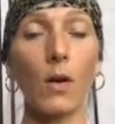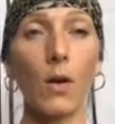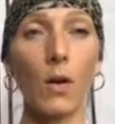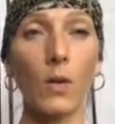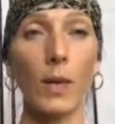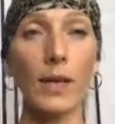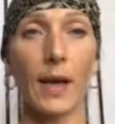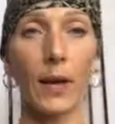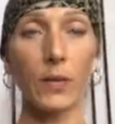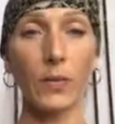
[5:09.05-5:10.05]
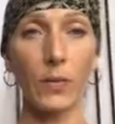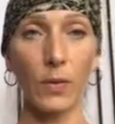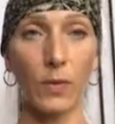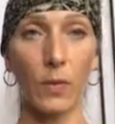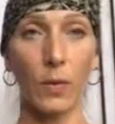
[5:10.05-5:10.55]
all the way down
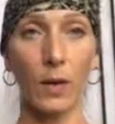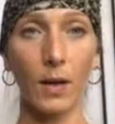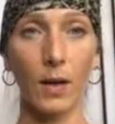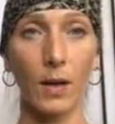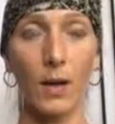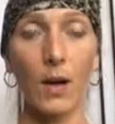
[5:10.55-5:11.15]
through the floor,